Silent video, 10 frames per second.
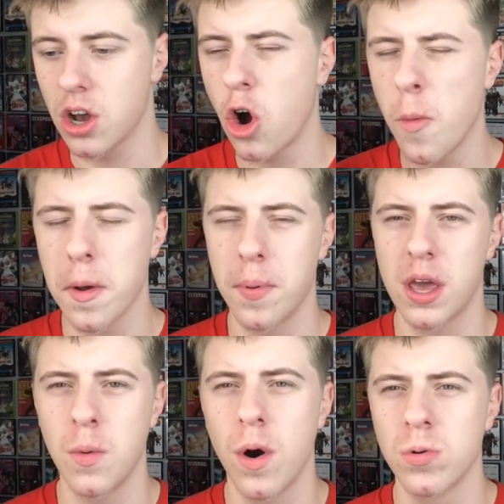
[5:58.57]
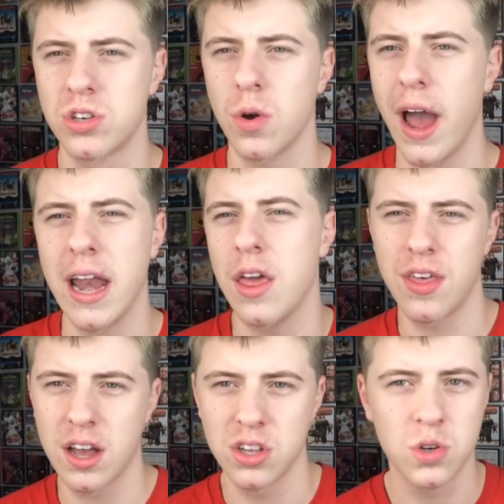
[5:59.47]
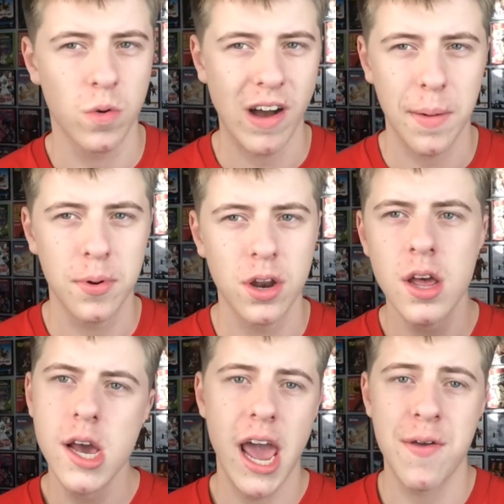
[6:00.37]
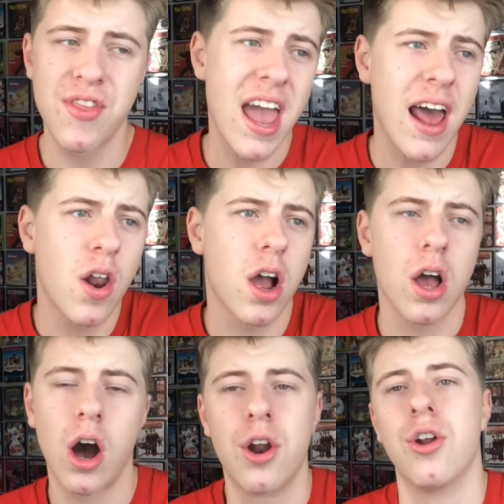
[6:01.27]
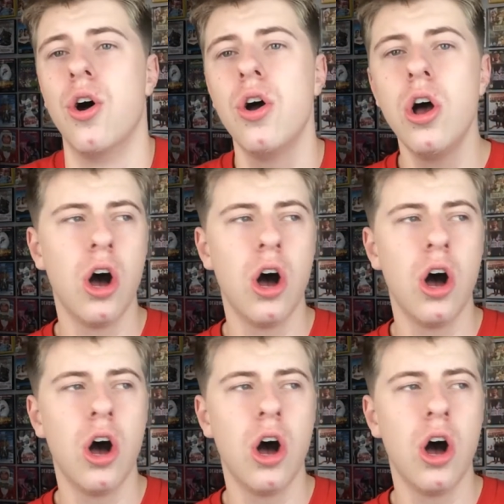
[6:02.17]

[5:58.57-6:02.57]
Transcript: comic booky world, so anything can sort of happen. If they had like, I don't know,